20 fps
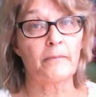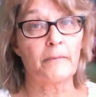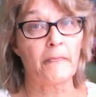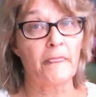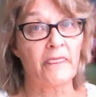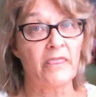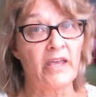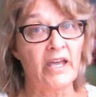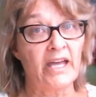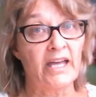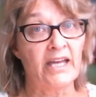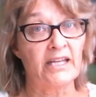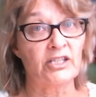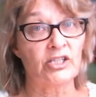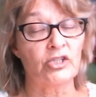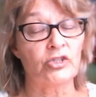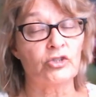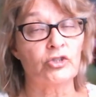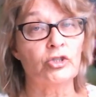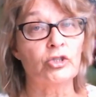then
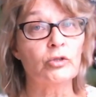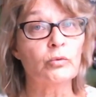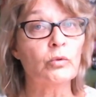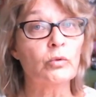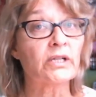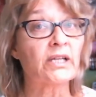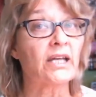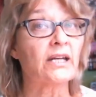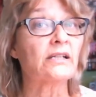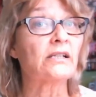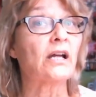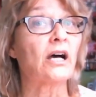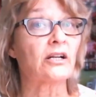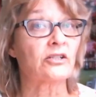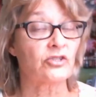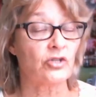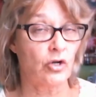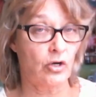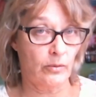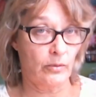you will get an
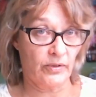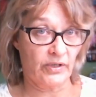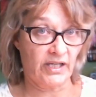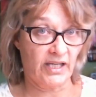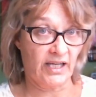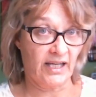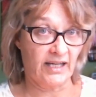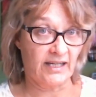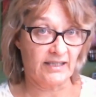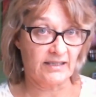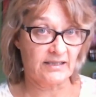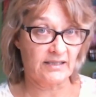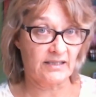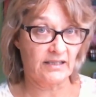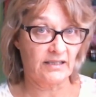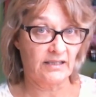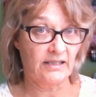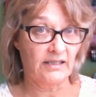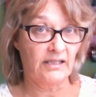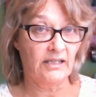October kit,
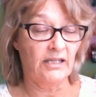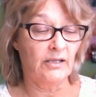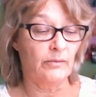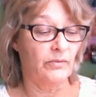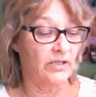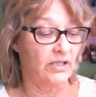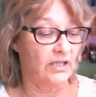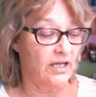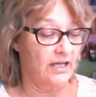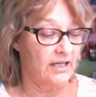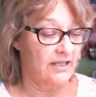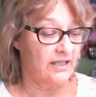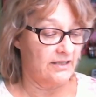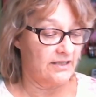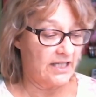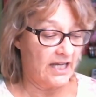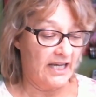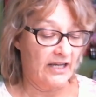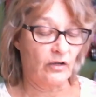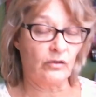
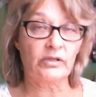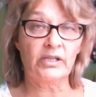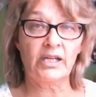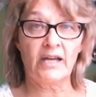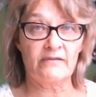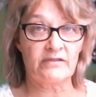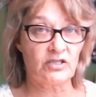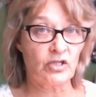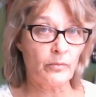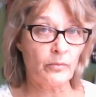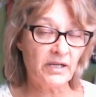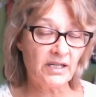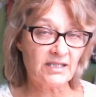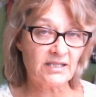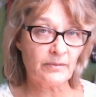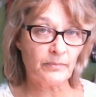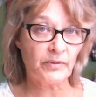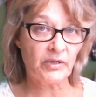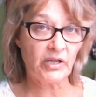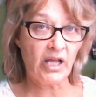because I only have so many
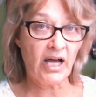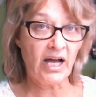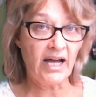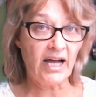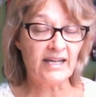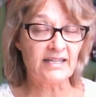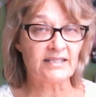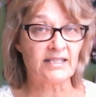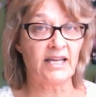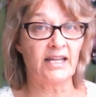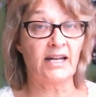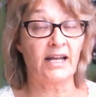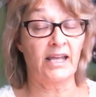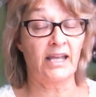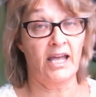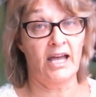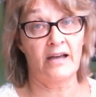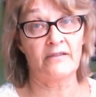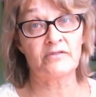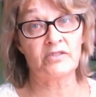supplies and I
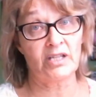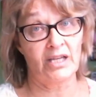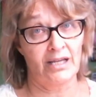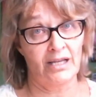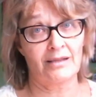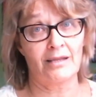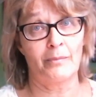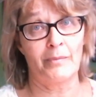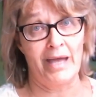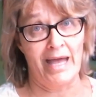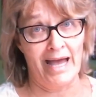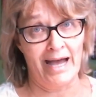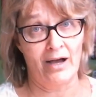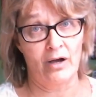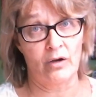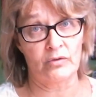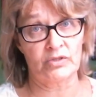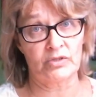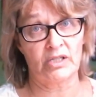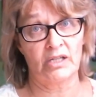have to get them
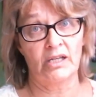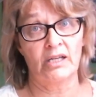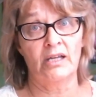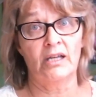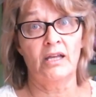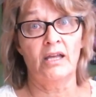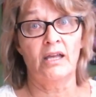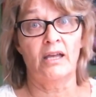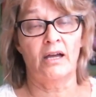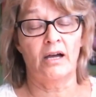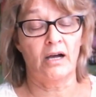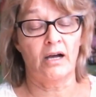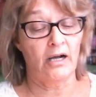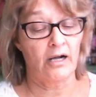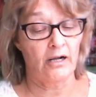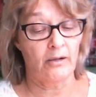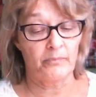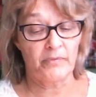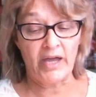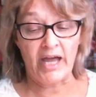out.
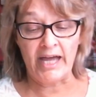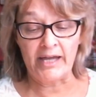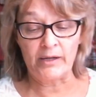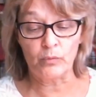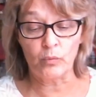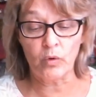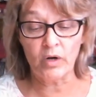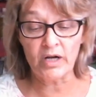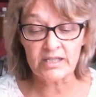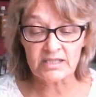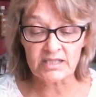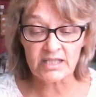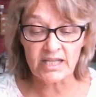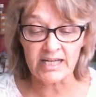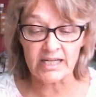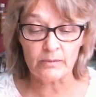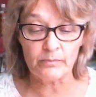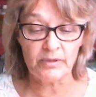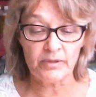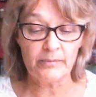I was
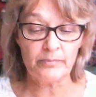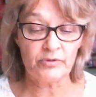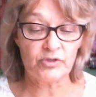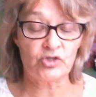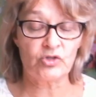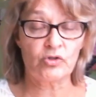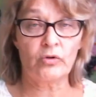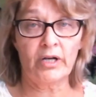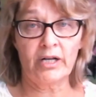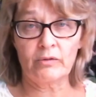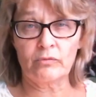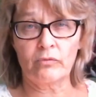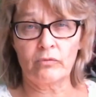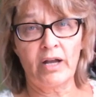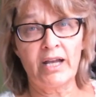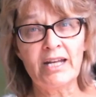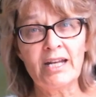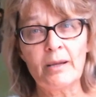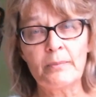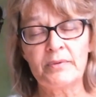letting people join
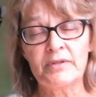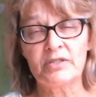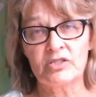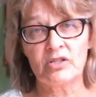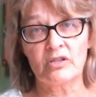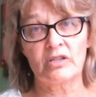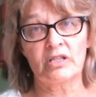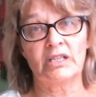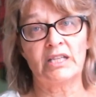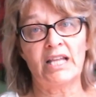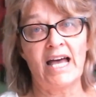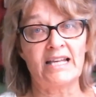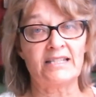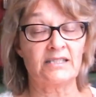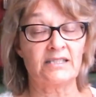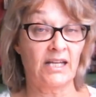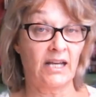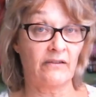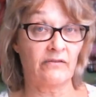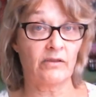right up until the last
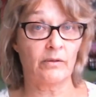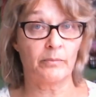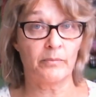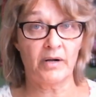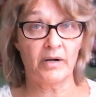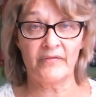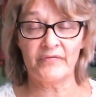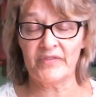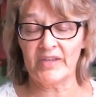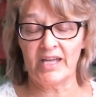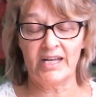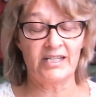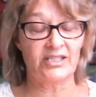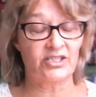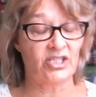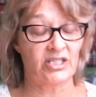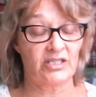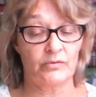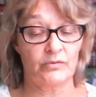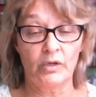day of the month, and it
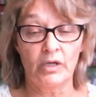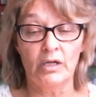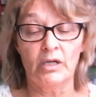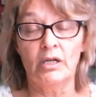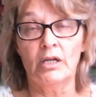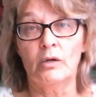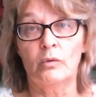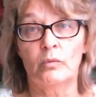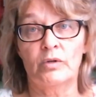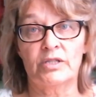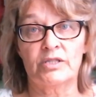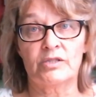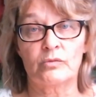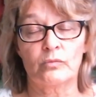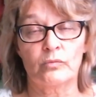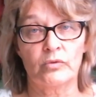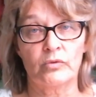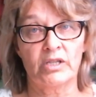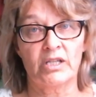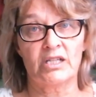just was
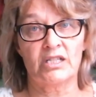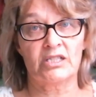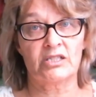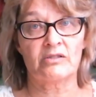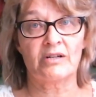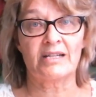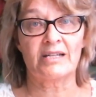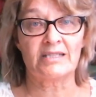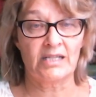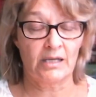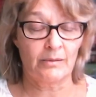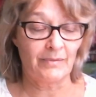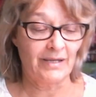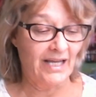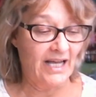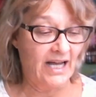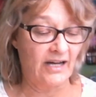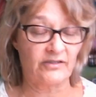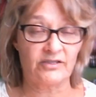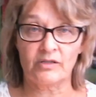really stressing me
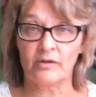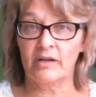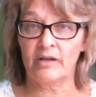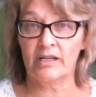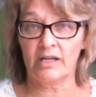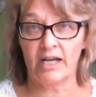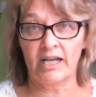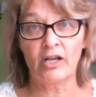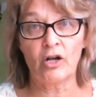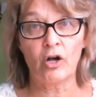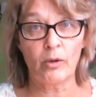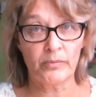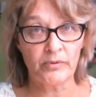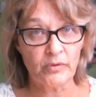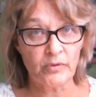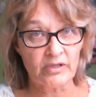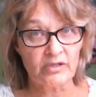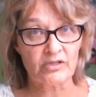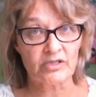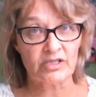out, so I hope you
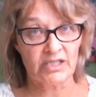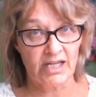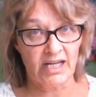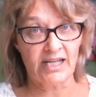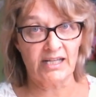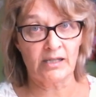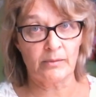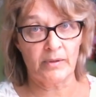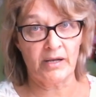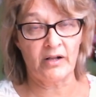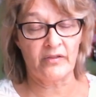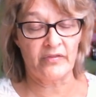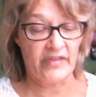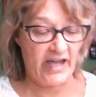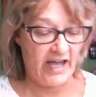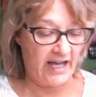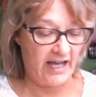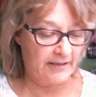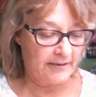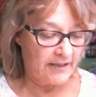understand about
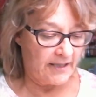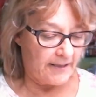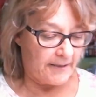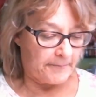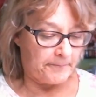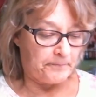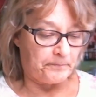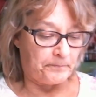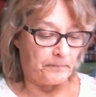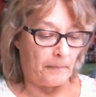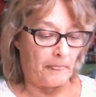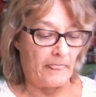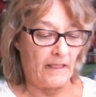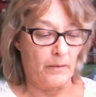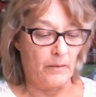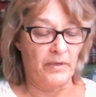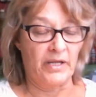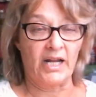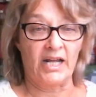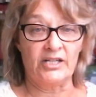that.
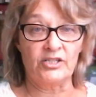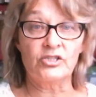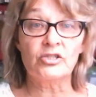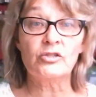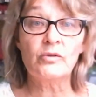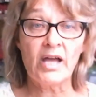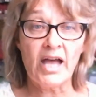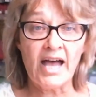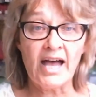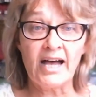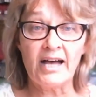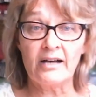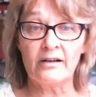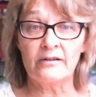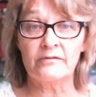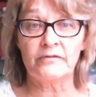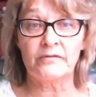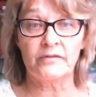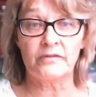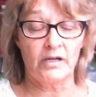But I do
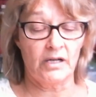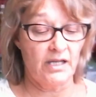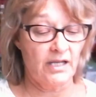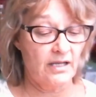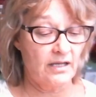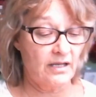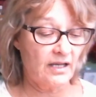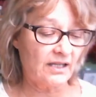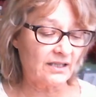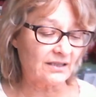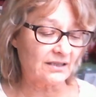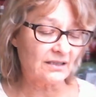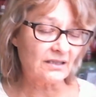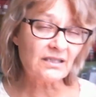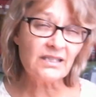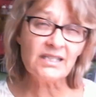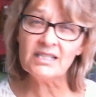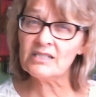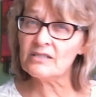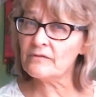have at
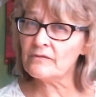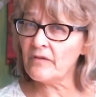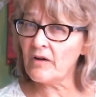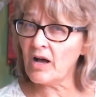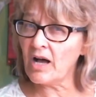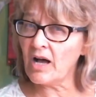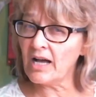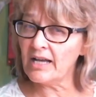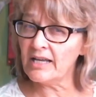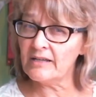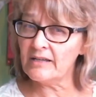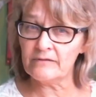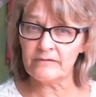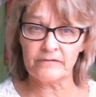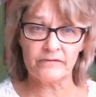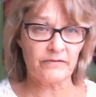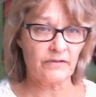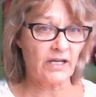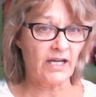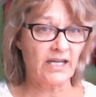least 5.
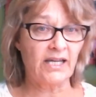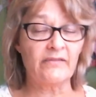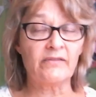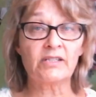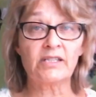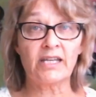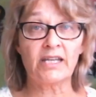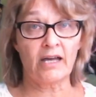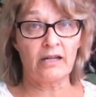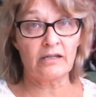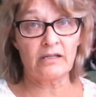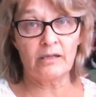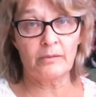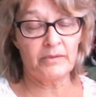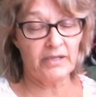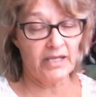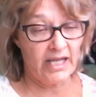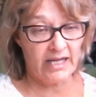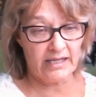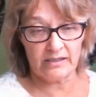I haven't counted them
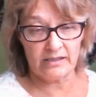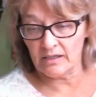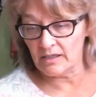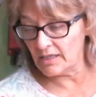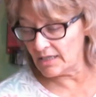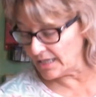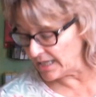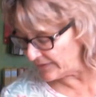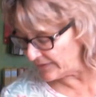yet. I